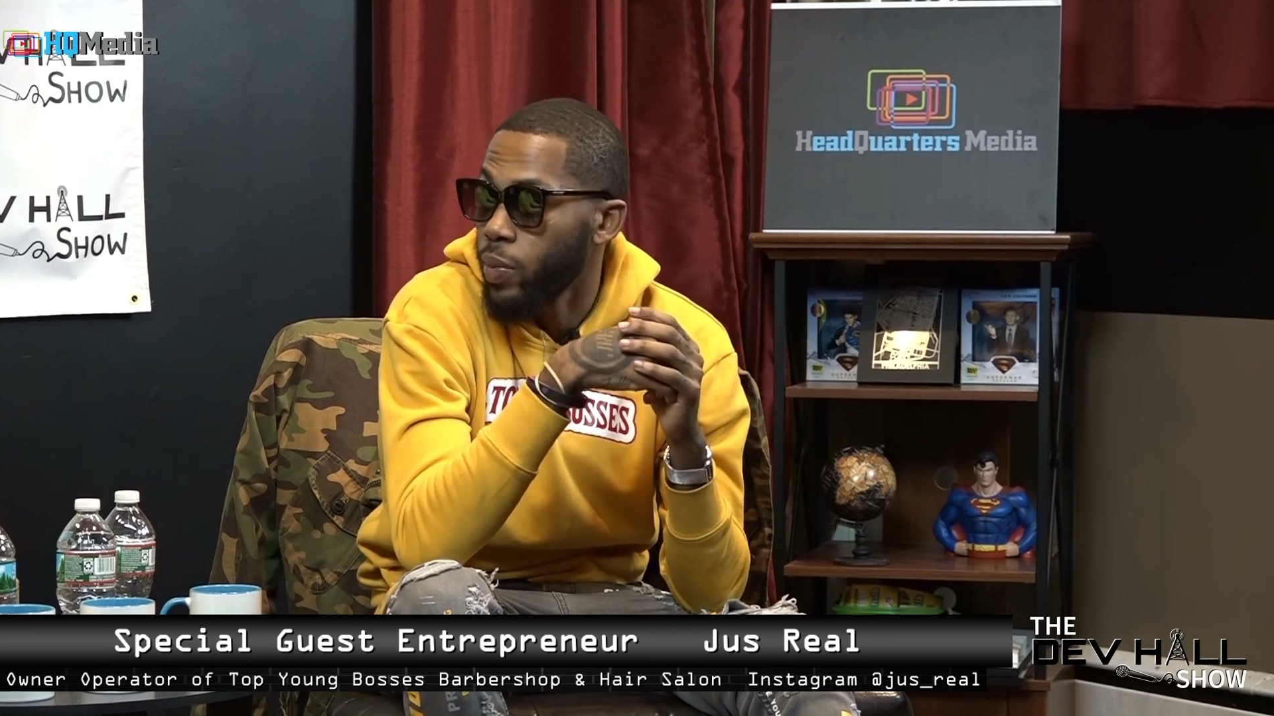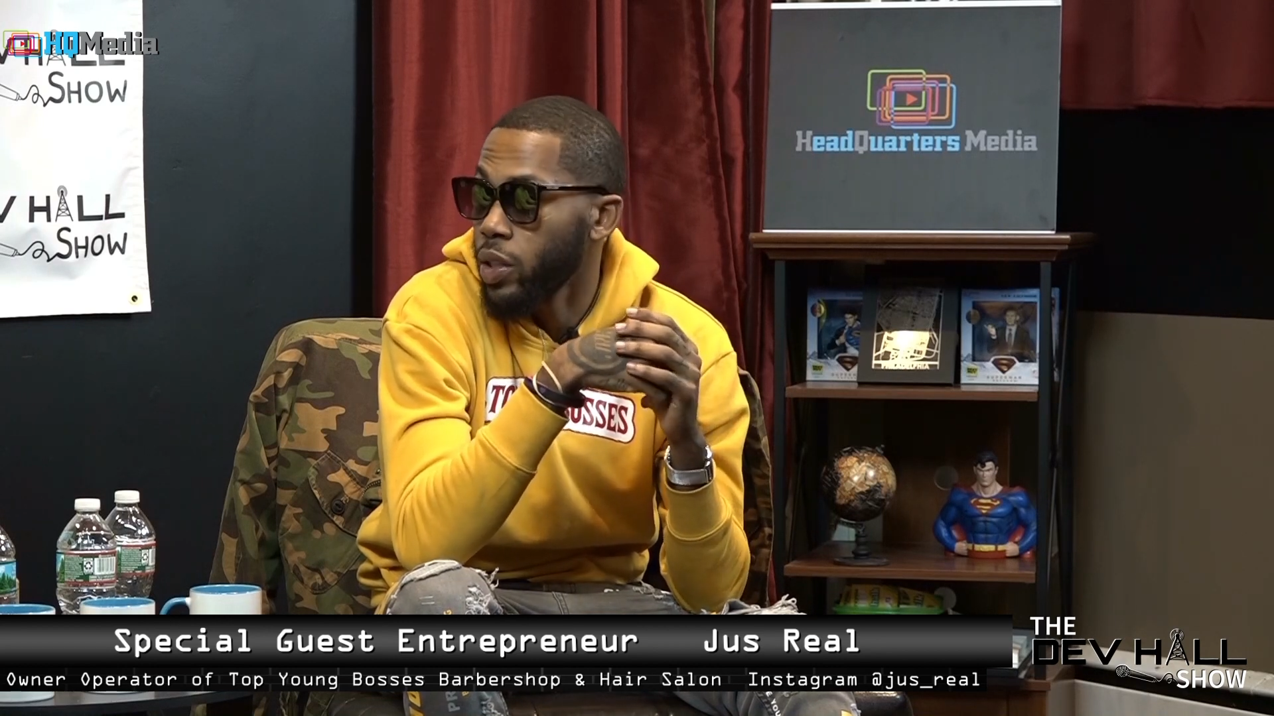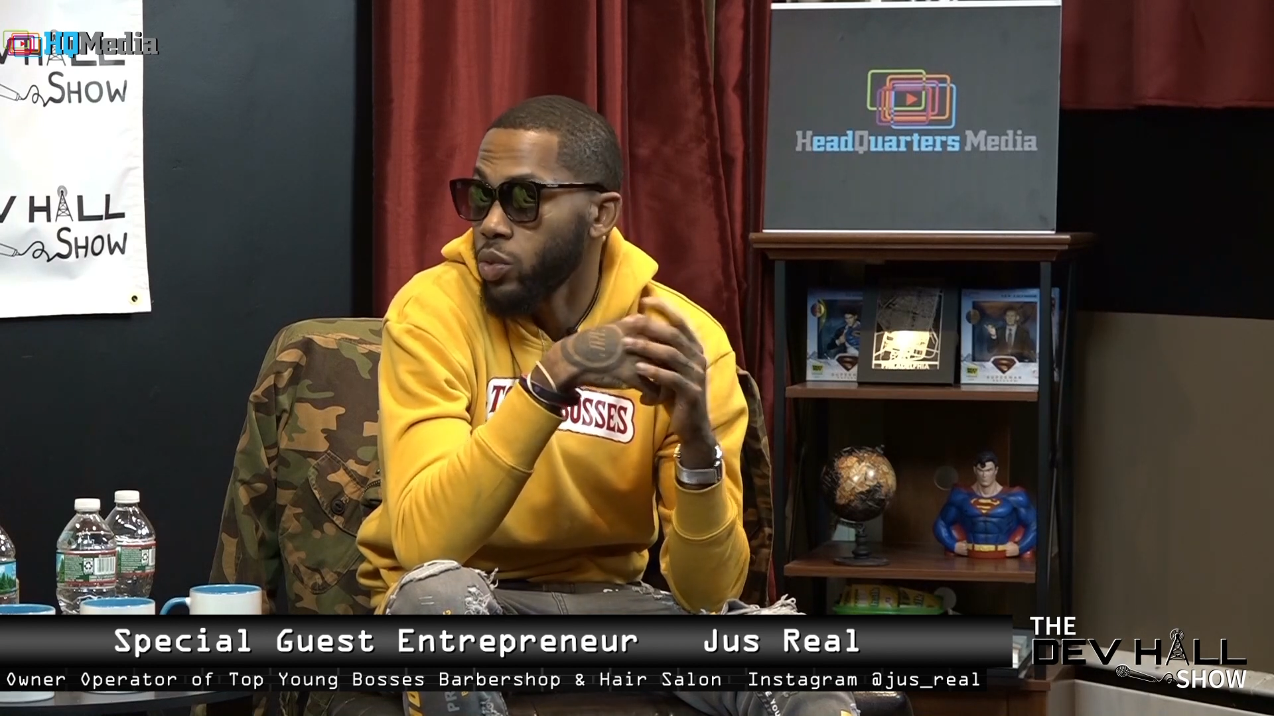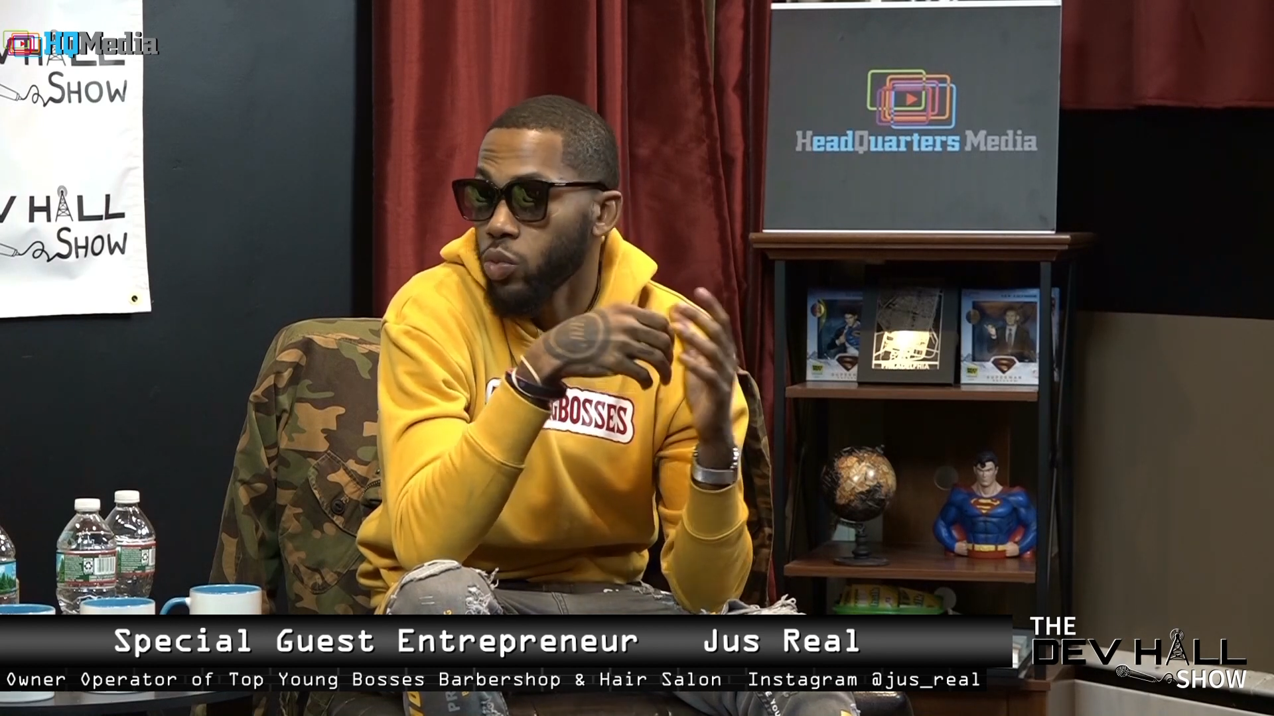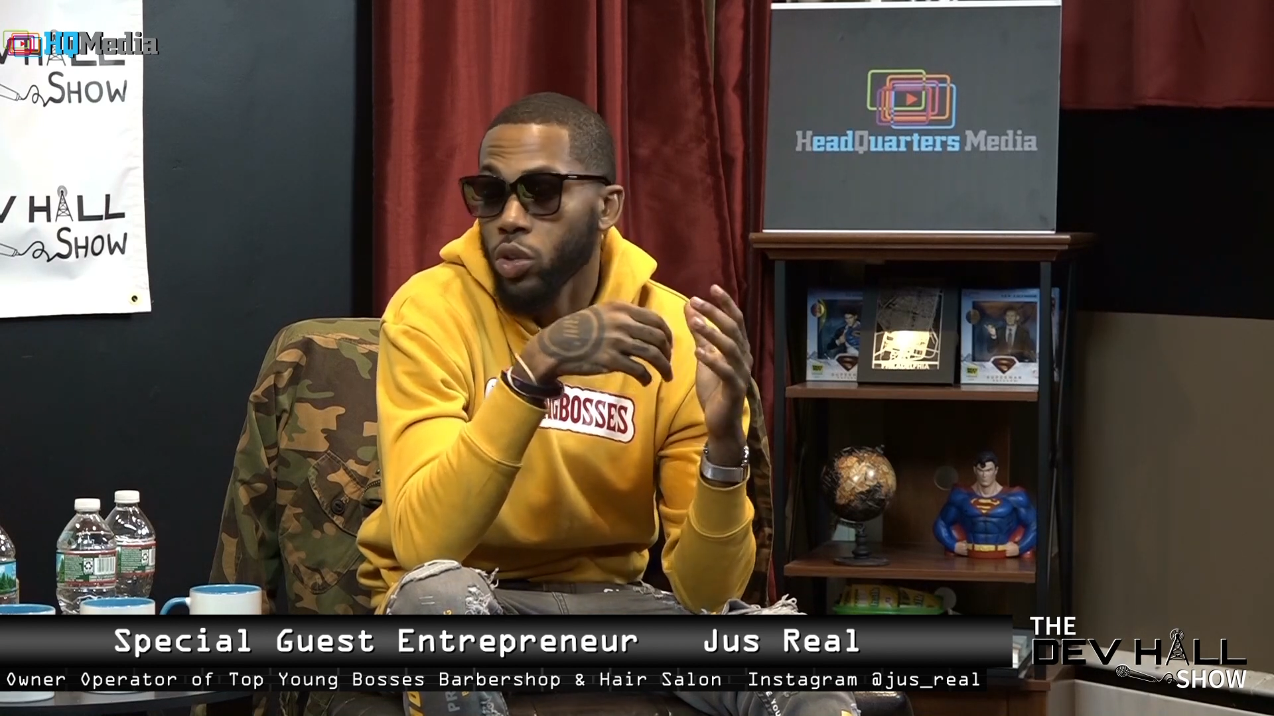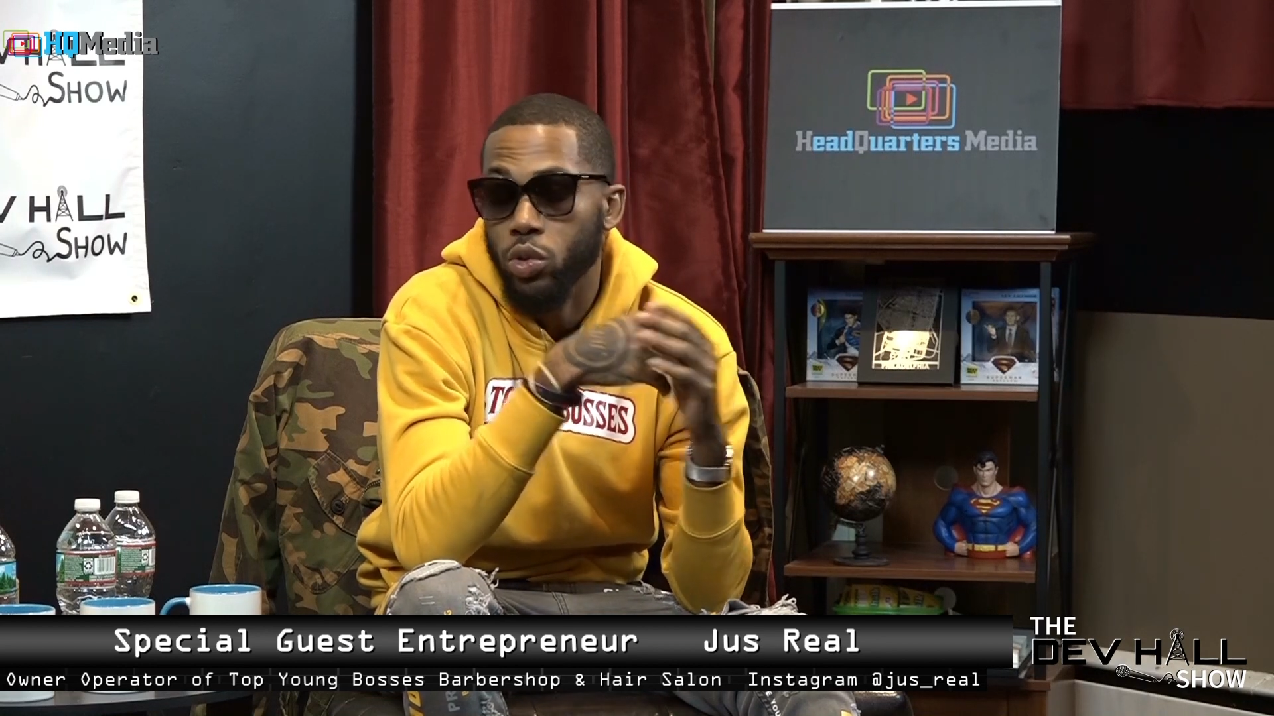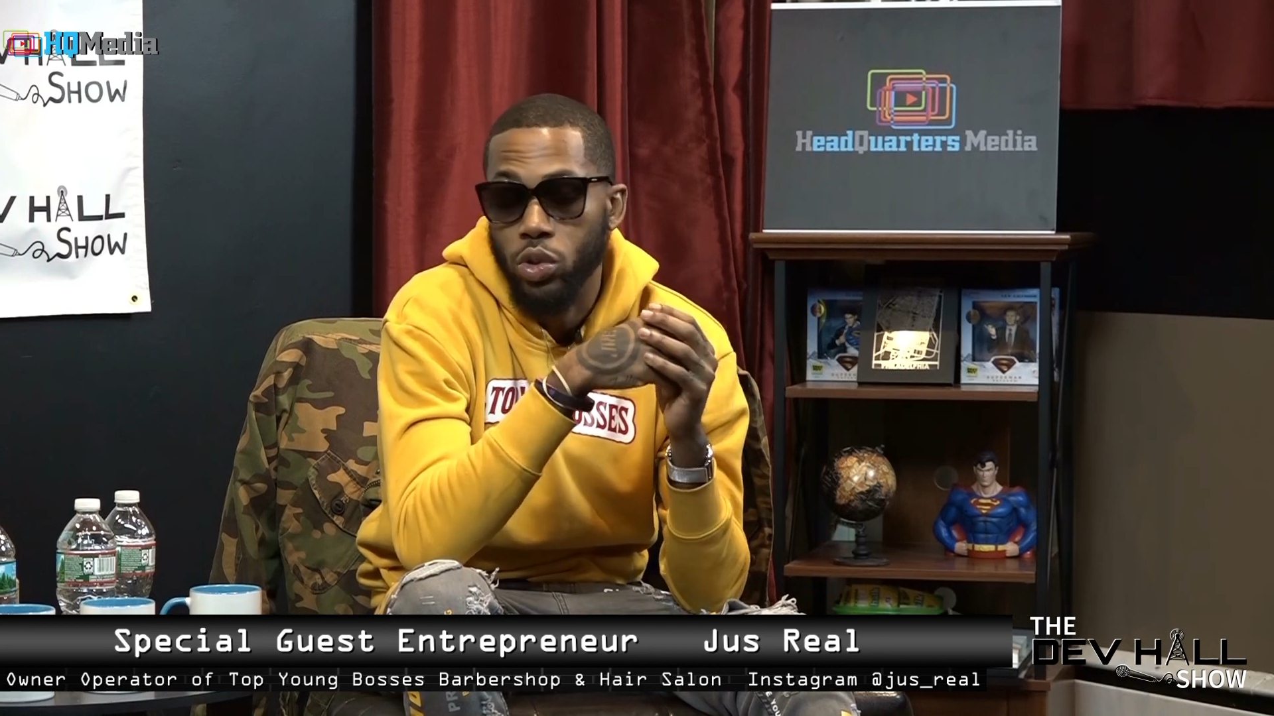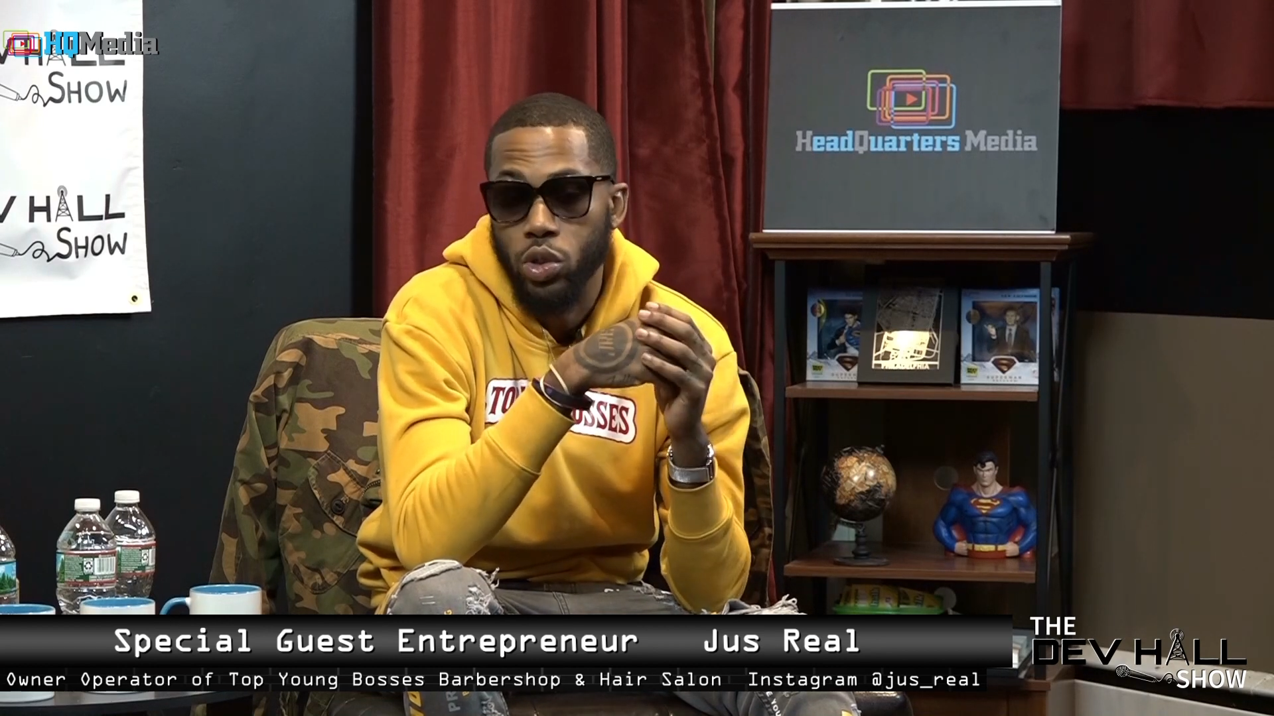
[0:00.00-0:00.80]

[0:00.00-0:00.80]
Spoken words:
Those real